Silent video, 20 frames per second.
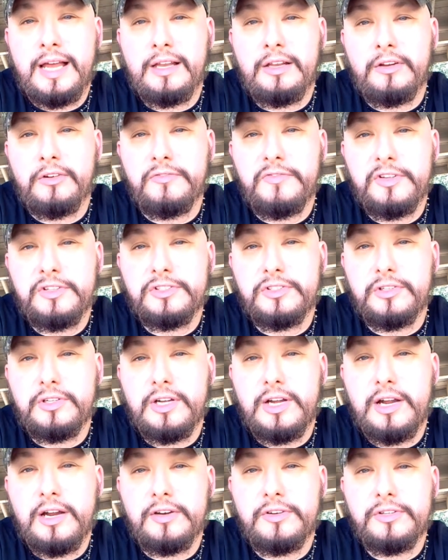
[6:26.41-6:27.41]
dialogue fits
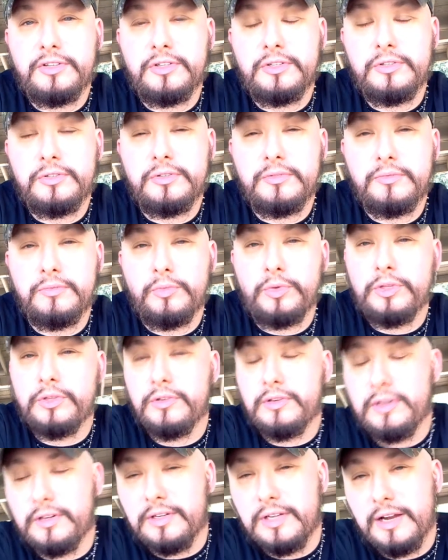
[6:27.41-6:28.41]
their character
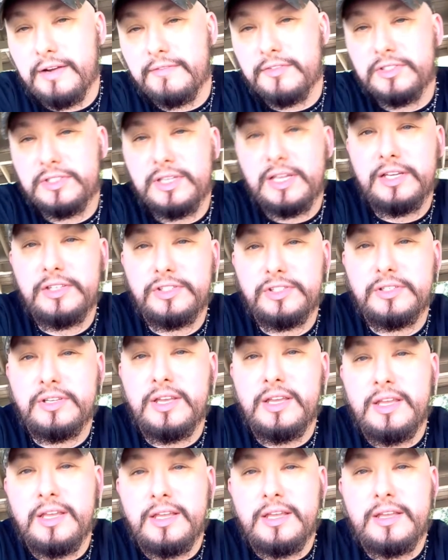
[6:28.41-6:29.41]
when they're in a
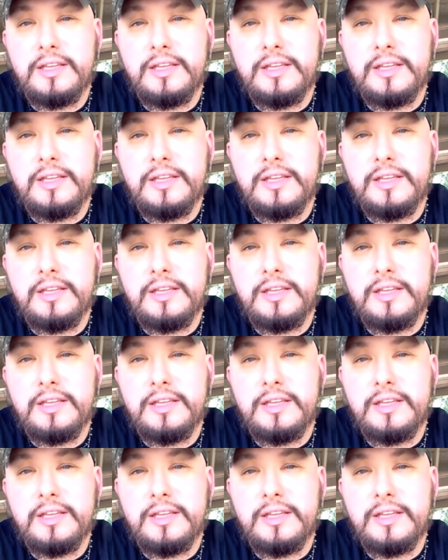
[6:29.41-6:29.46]
conversation.